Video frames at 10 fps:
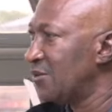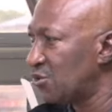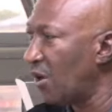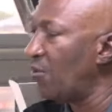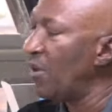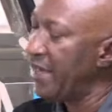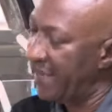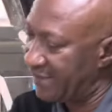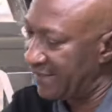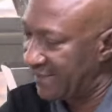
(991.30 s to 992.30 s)
So,
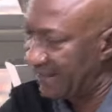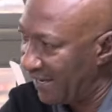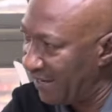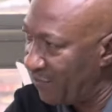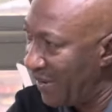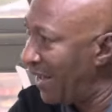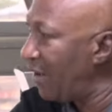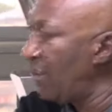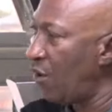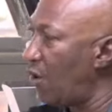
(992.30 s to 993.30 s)
and Tisicanaba.
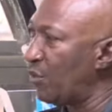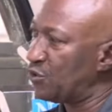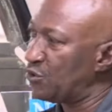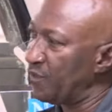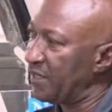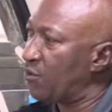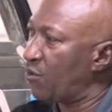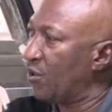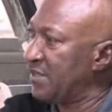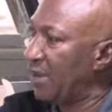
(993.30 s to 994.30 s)
Almost to me, the
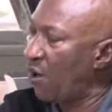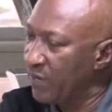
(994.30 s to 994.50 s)
course,